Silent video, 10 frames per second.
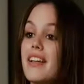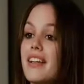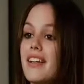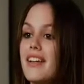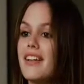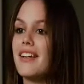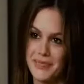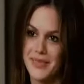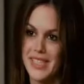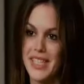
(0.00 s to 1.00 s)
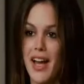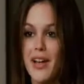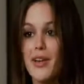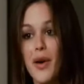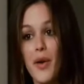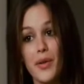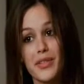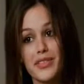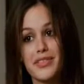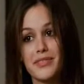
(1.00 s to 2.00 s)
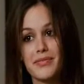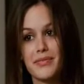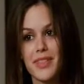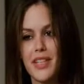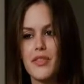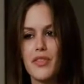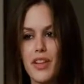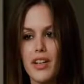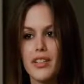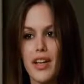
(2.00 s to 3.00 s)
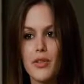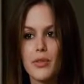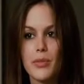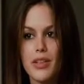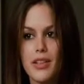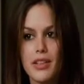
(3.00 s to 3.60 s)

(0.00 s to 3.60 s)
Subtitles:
Banking. See, I know that you flunked algebra.